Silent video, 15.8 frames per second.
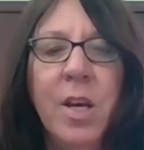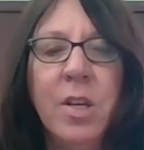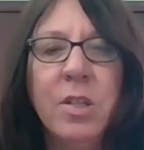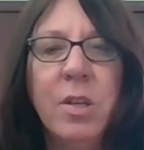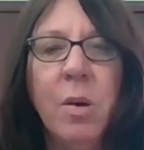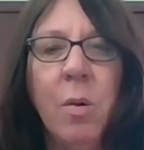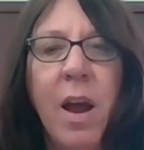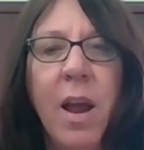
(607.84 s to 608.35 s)

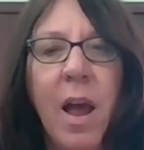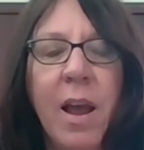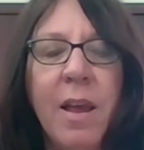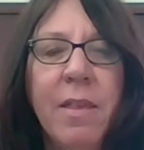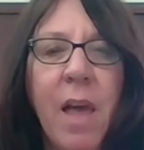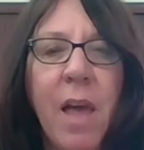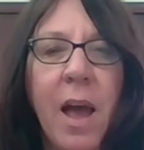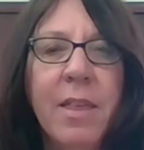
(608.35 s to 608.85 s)
so
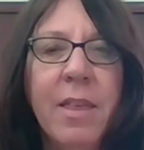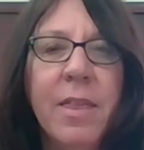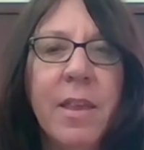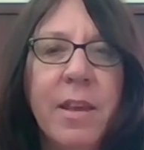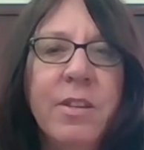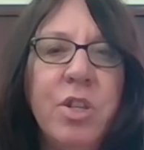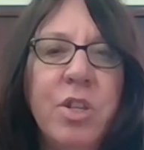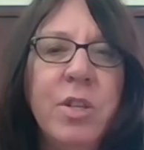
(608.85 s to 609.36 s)
I
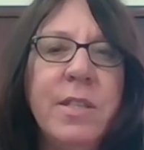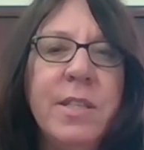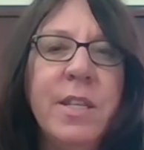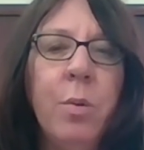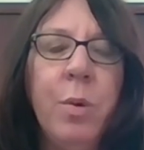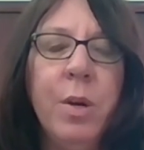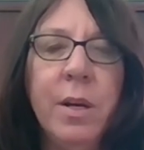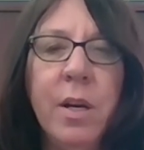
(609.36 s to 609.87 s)

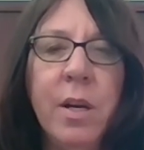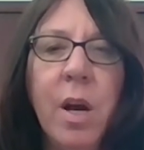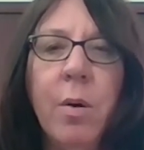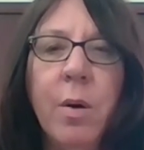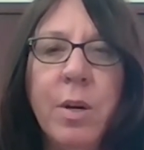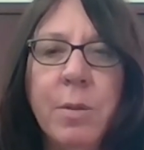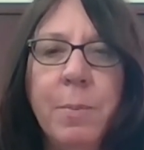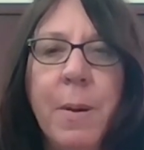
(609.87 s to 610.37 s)
still would
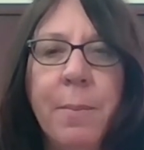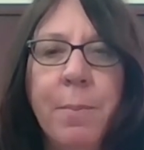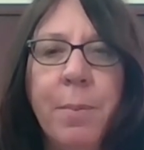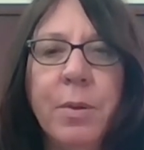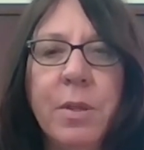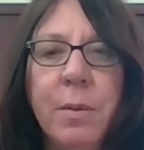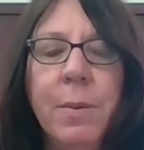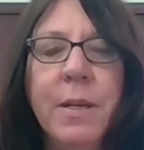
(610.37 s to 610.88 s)
encourage people
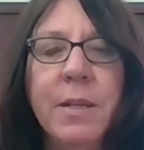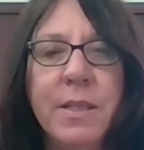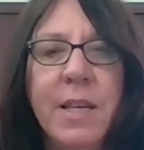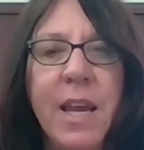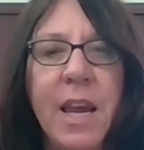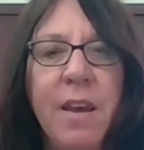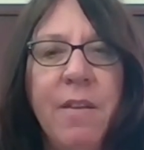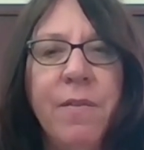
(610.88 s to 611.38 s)
to be
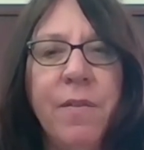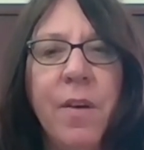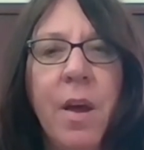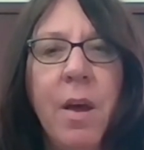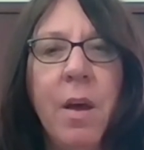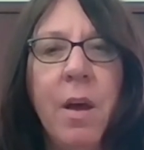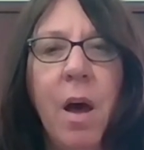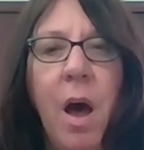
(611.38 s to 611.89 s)
safe,
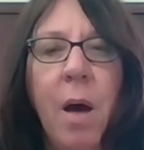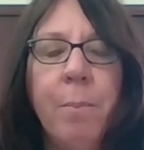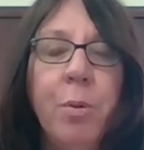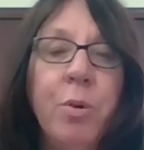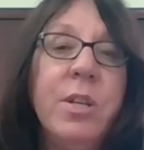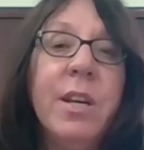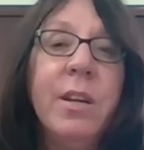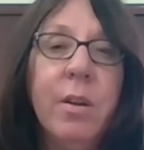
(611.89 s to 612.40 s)

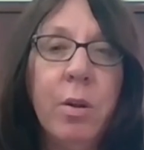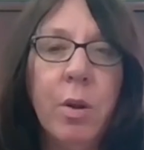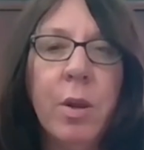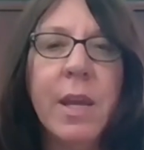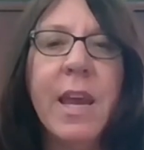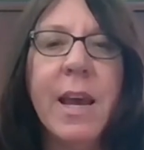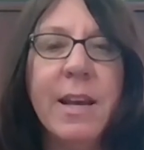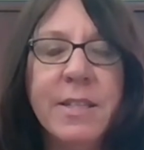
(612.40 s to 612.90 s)

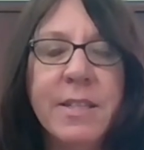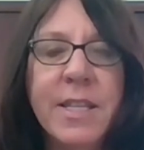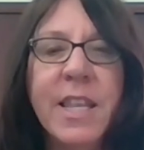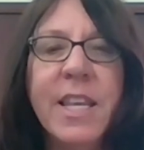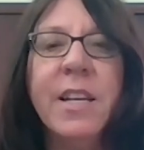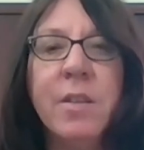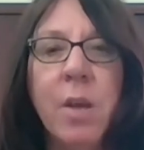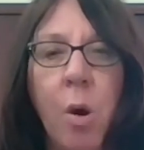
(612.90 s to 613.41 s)
particularly as
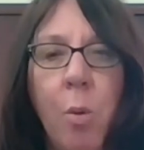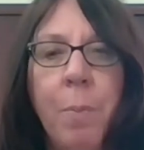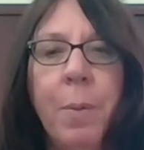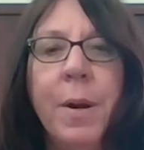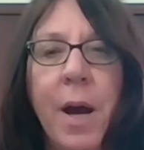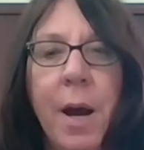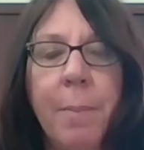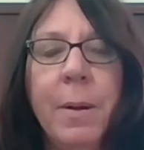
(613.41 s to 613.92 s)
things
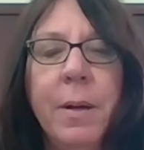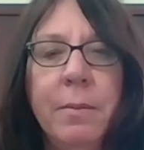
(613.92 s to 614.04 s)
open up.